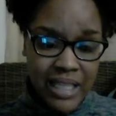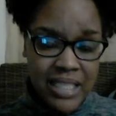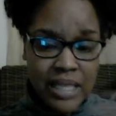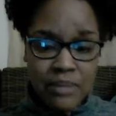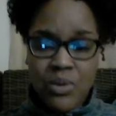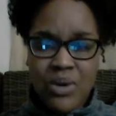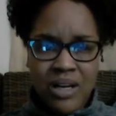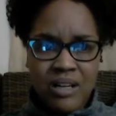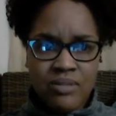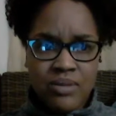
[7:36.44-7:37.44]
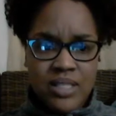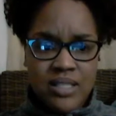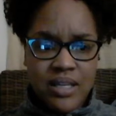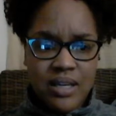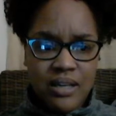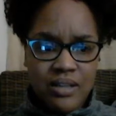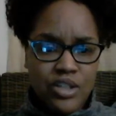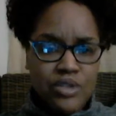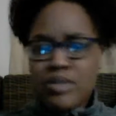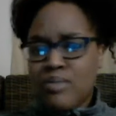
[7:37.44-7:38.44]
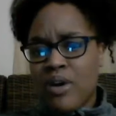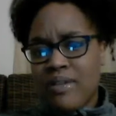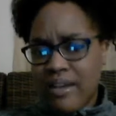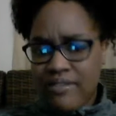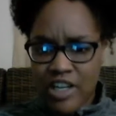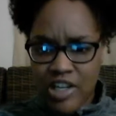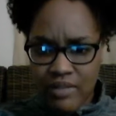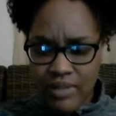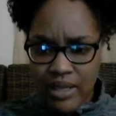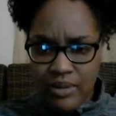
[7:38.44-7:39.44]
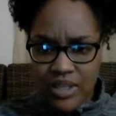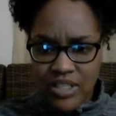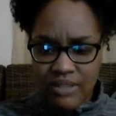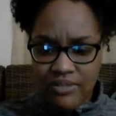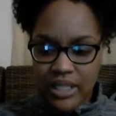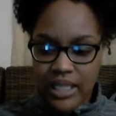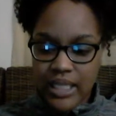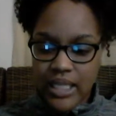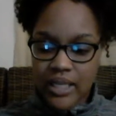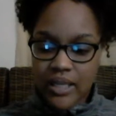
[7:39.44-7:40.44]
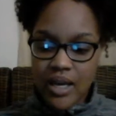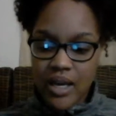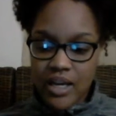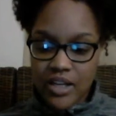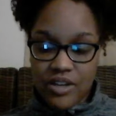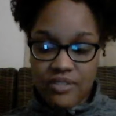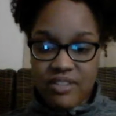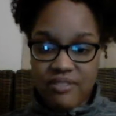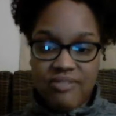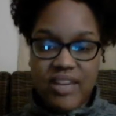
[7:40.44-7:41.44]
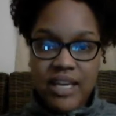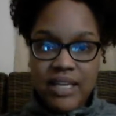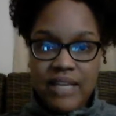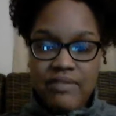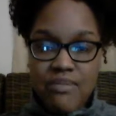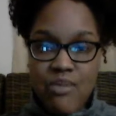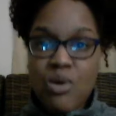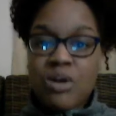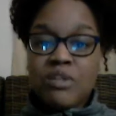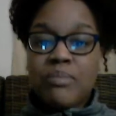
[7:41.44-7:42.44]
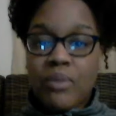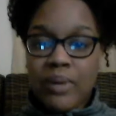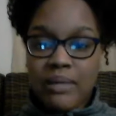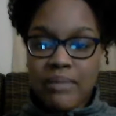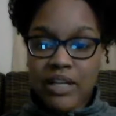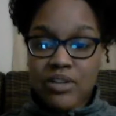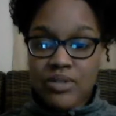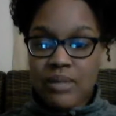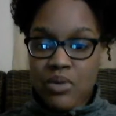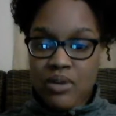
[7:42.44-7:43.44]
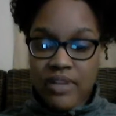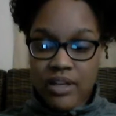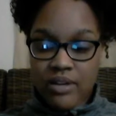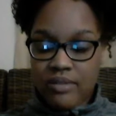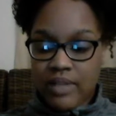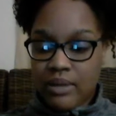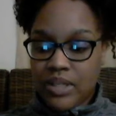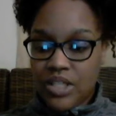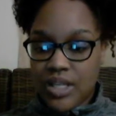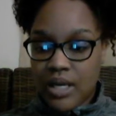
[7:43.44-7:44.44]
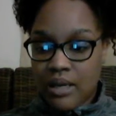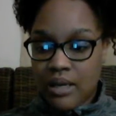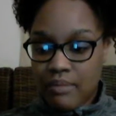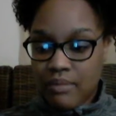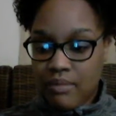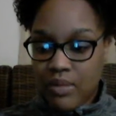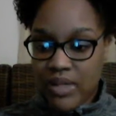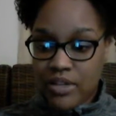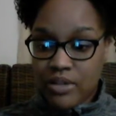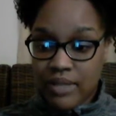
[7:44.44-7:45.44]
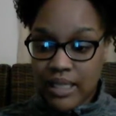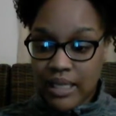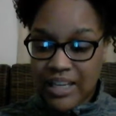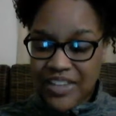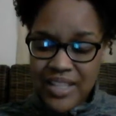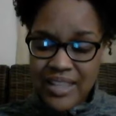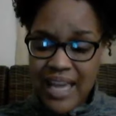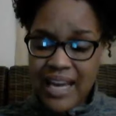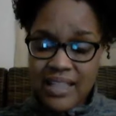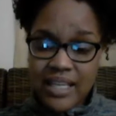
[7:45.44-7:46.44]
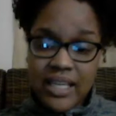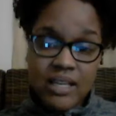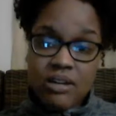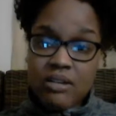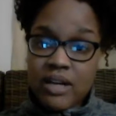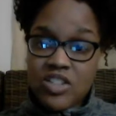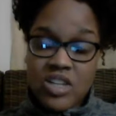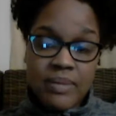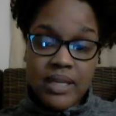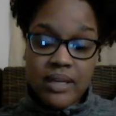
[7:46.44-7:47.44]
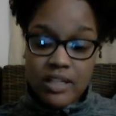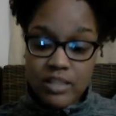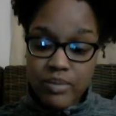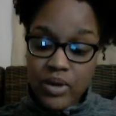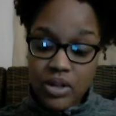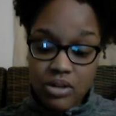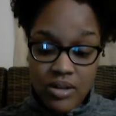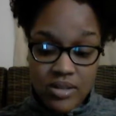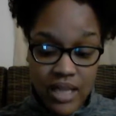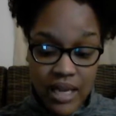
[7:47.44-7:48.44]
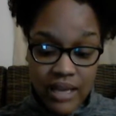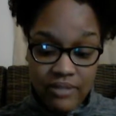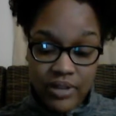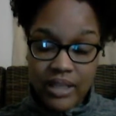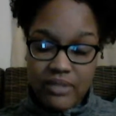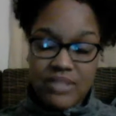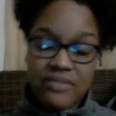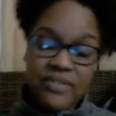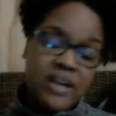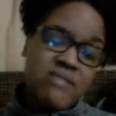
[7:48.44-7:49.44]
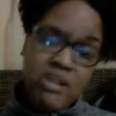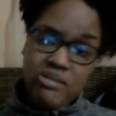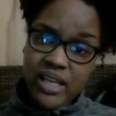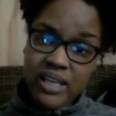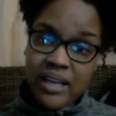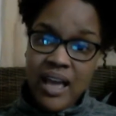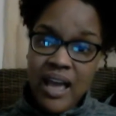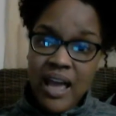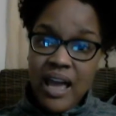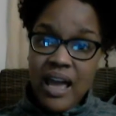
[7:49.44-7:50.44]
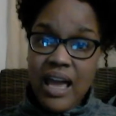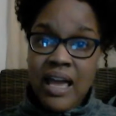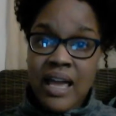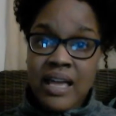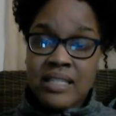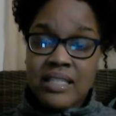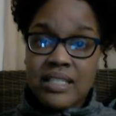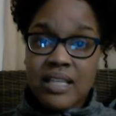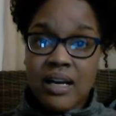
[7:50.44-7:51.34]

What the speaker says: did more of was use more of that figurative language. I feel like he could have conveyed even more of a point by using more figurative language within the reading. Other than that, I think he did a great job at getting his point across. I feel like it was very well written, and